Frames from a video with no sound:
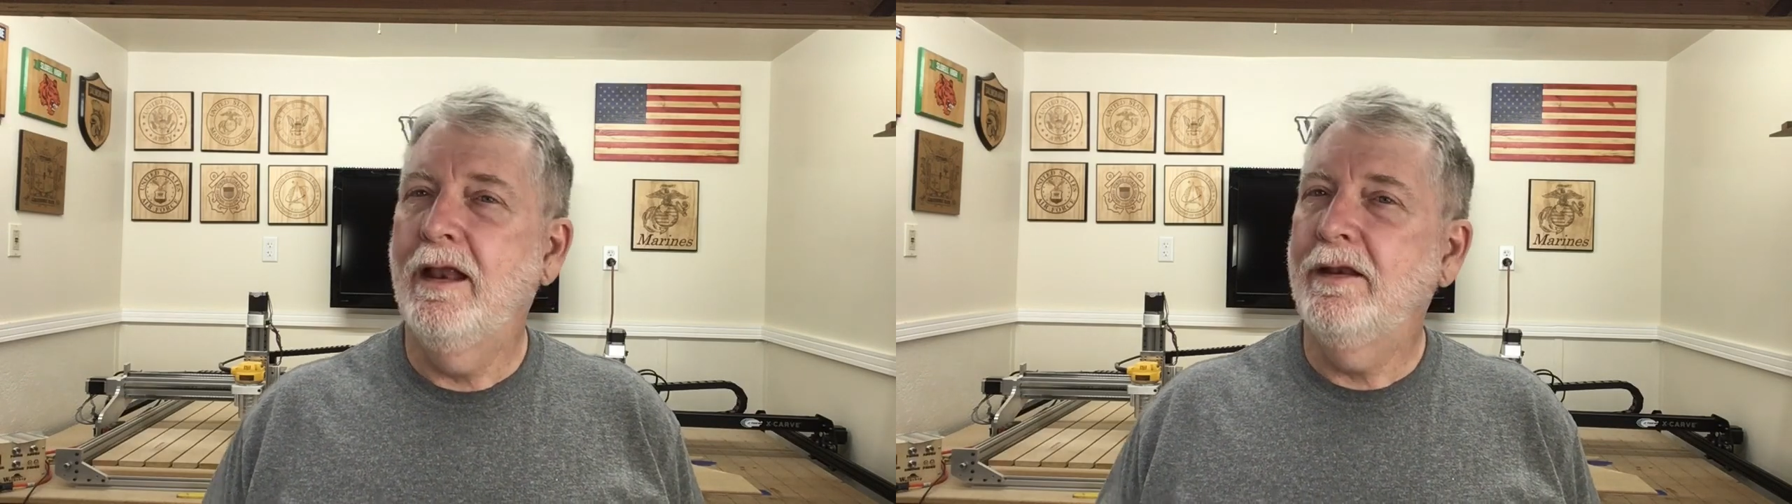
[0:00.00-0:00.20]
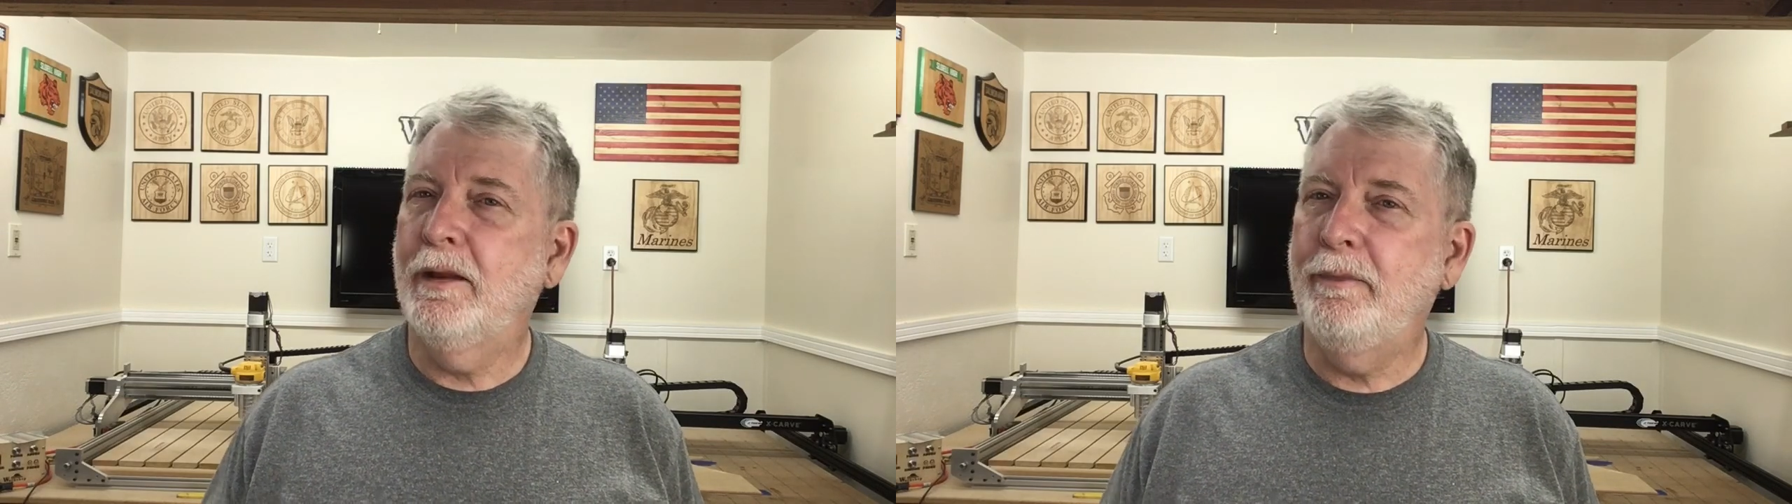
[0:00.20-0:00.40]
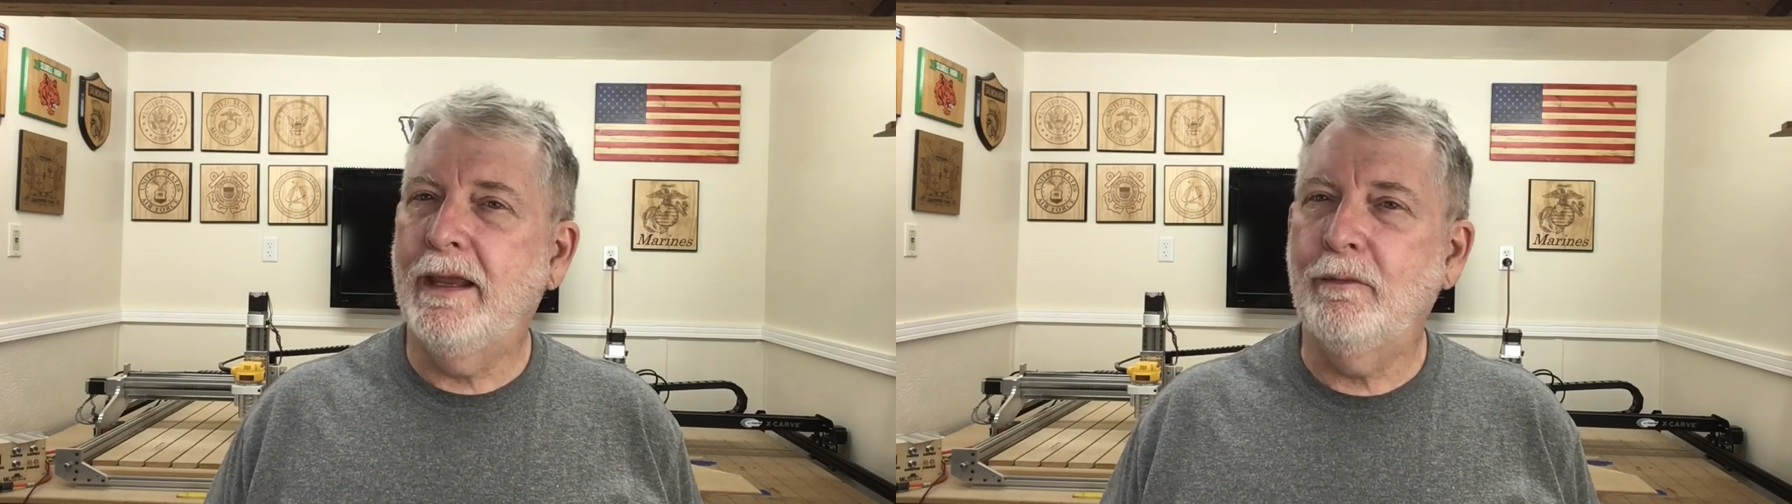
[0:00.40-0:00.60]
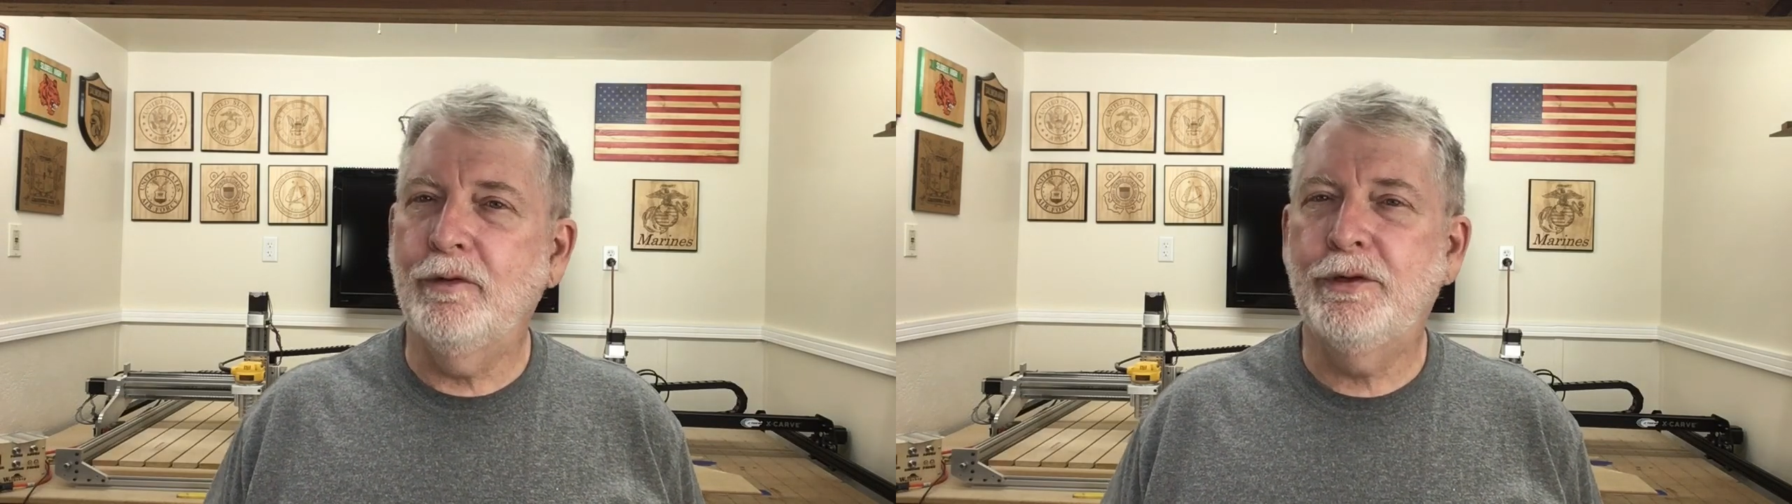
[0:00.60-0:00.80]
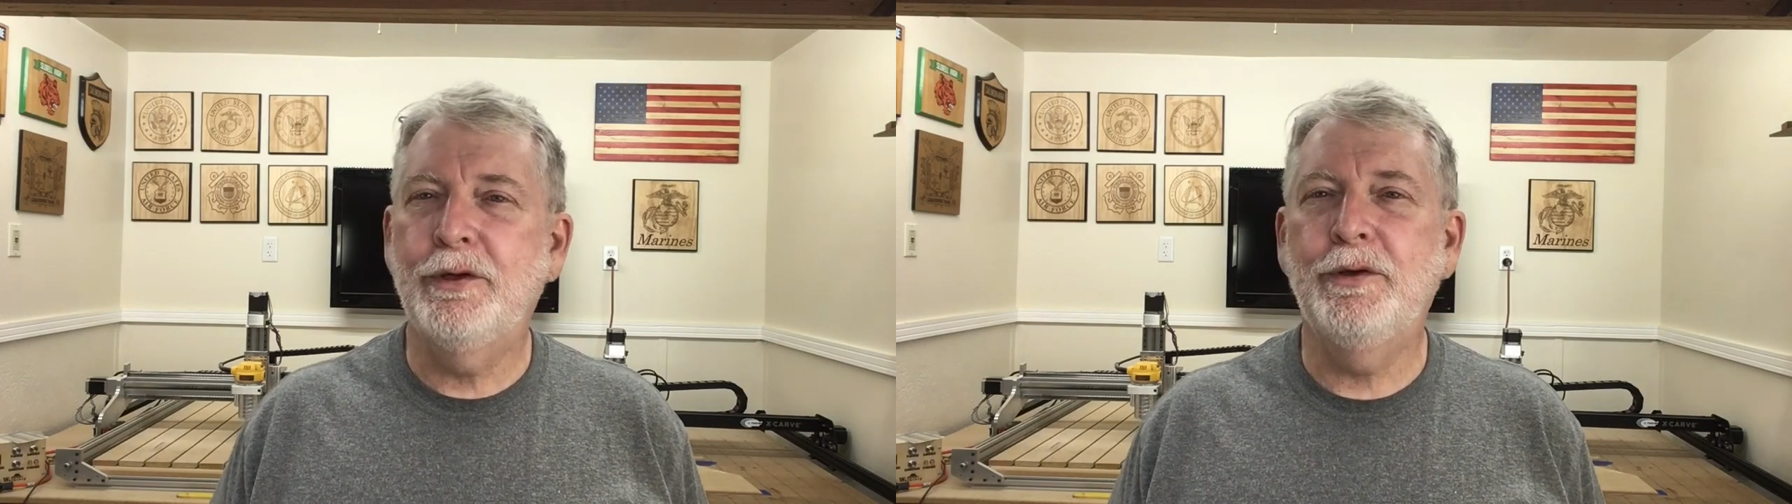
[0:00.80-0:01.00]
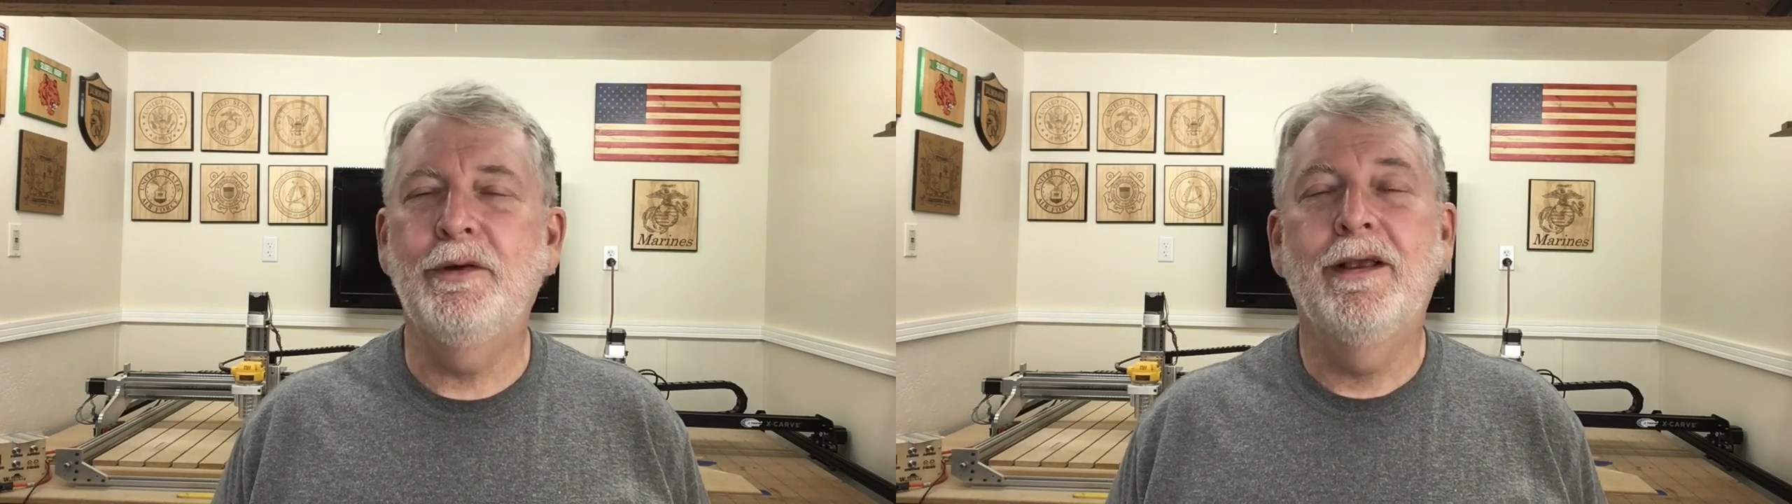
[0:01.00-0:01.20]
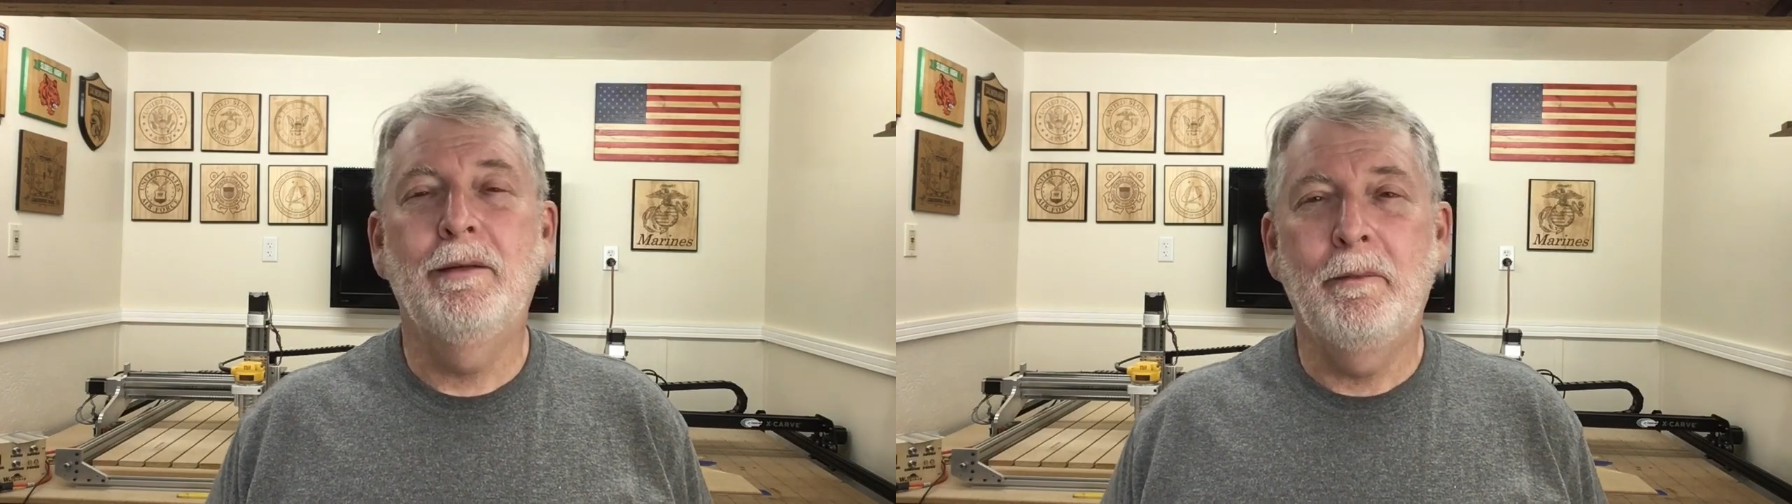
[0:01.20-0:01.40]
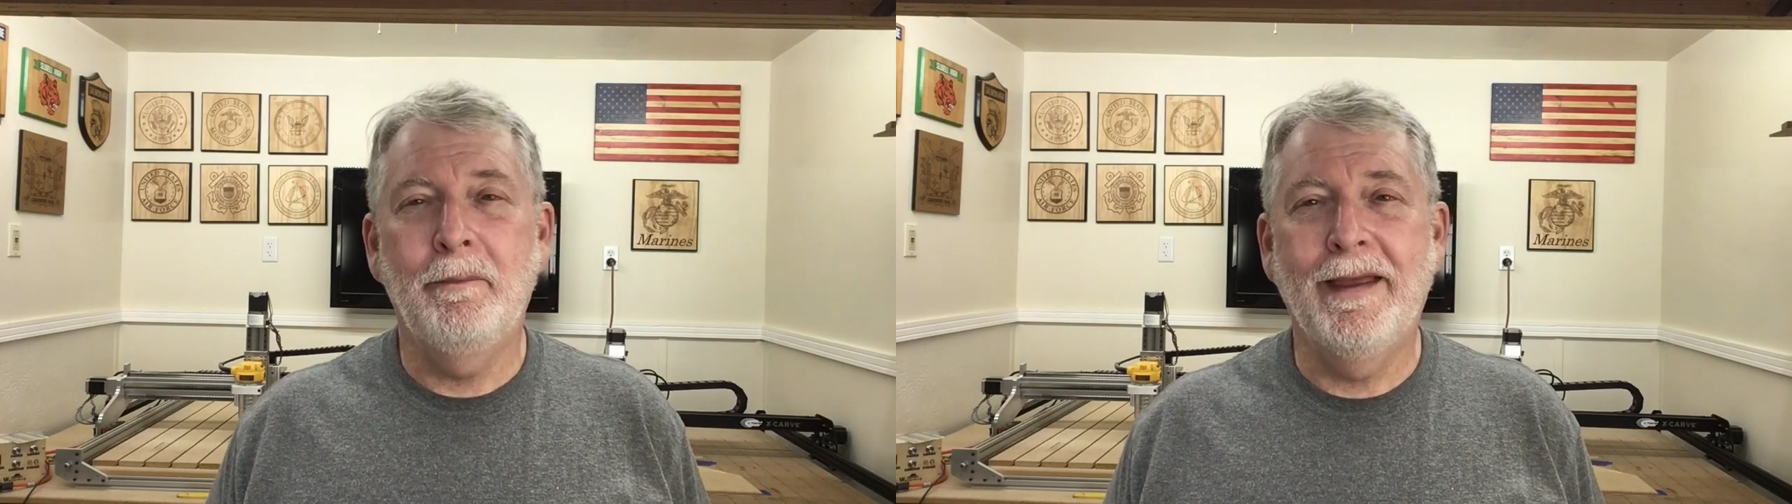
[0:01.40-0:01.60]
to be able to
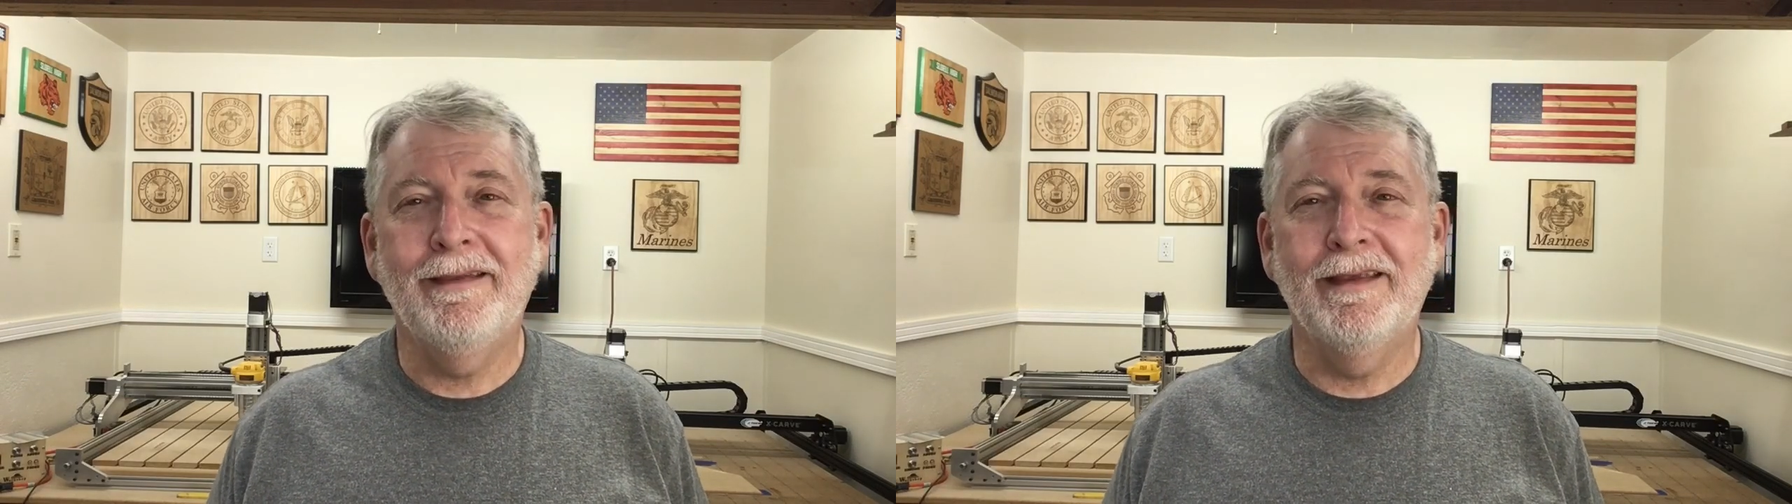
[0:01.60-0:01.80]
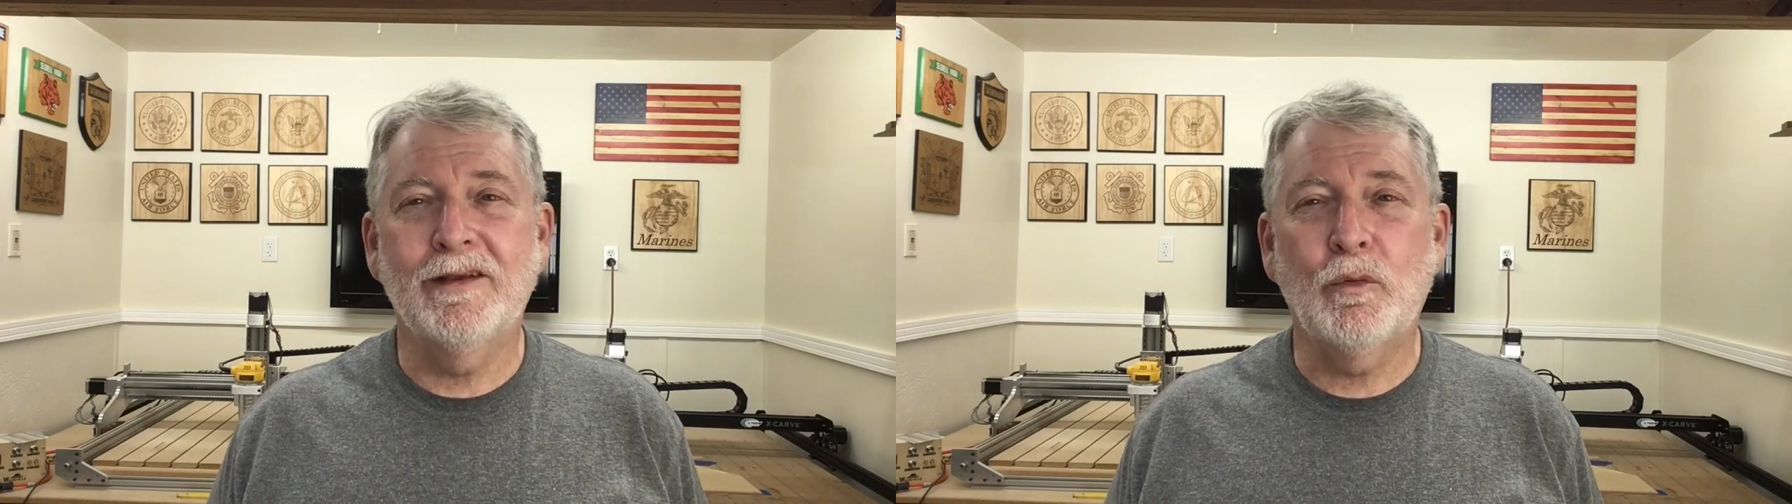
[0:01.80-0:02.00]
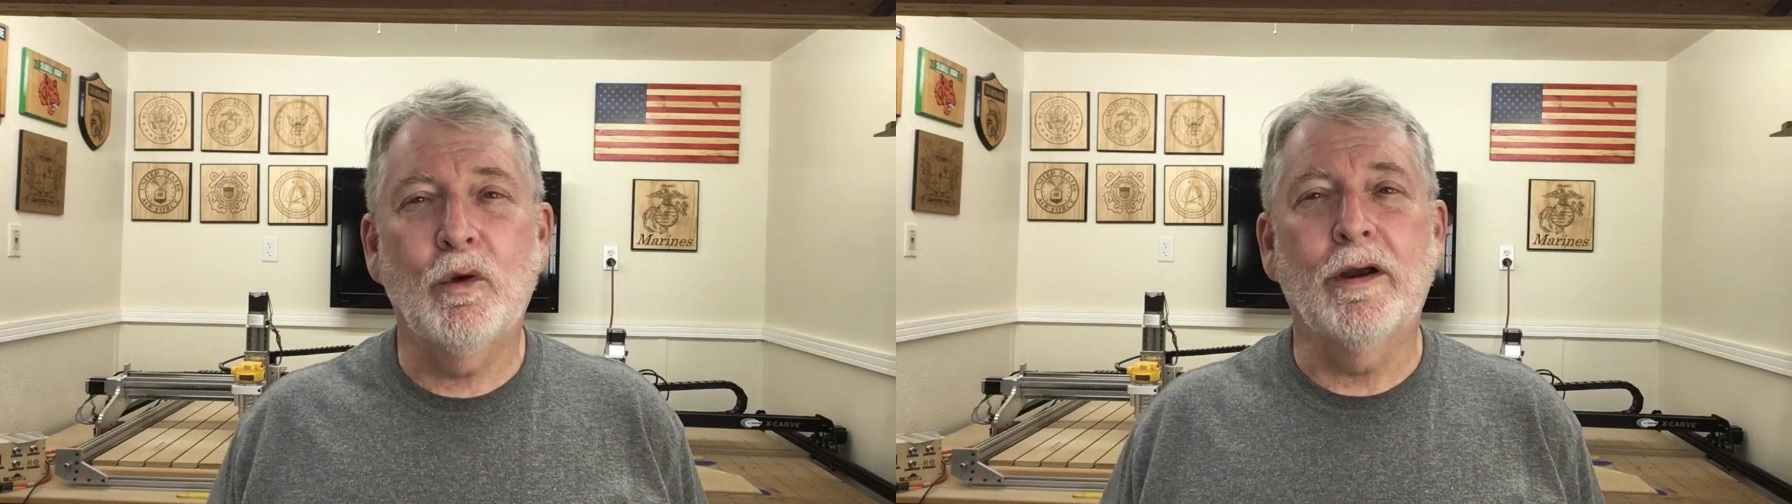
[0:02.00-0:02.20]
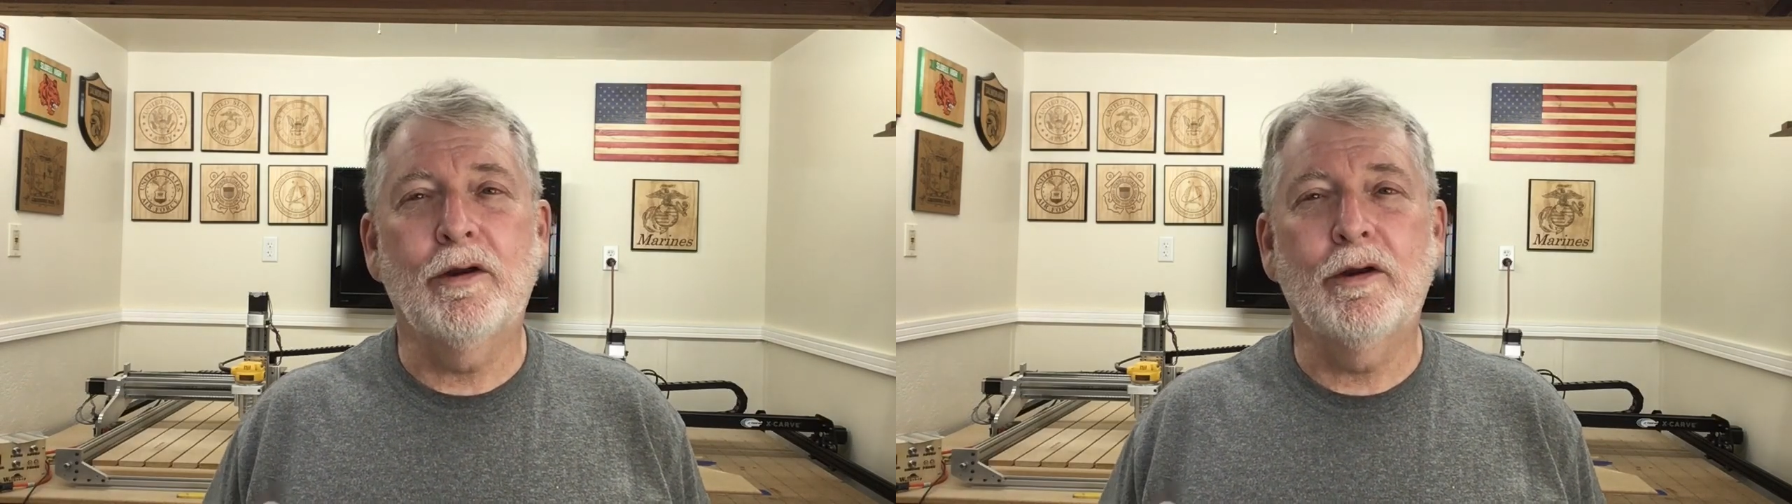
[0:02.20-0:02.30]
make this work.